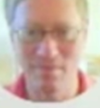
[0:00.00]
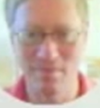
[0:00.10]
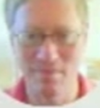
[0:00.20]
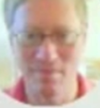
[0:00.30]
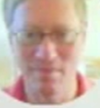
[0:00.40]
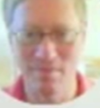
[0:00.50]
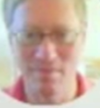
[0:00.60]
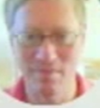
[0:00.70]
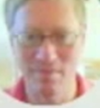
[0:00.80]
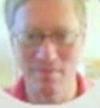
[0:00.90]

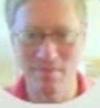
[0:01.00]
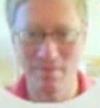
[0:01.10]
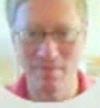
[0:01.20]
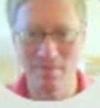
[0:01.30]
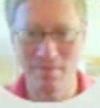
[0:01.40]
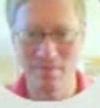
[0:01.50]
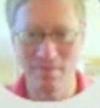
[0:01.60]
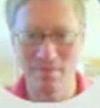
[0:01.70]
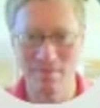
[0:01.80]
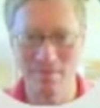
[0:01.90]

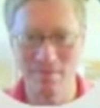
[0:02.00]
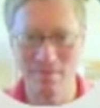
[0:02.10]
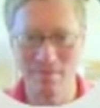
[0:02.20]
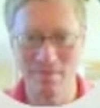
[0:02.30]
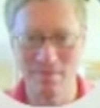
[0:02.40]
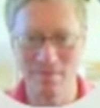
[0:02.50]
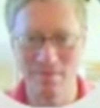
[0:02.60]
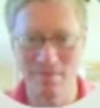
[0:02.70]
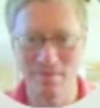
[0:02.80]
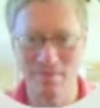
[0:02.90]

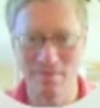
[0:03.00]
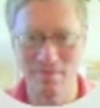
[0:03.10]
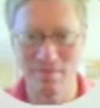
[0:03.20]
No words are spoken by the person on screen.